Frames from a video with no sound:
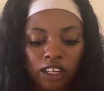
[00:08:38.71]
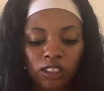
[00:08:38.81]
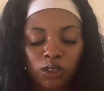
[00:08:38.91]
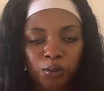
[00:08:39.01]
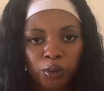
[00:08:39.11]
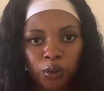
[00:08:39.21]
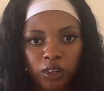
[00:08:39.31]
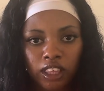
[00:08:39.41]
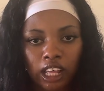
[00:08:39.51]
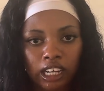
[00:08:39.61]
to pool
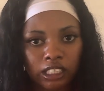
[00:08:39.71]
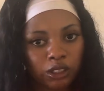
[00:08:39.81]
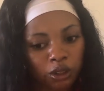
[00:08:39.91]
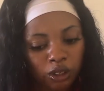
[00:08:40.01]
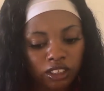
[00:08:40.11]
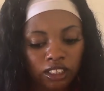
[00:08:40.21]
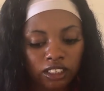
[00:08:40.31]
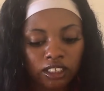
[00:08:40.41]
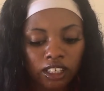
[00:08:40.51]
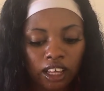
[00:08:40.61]
their resources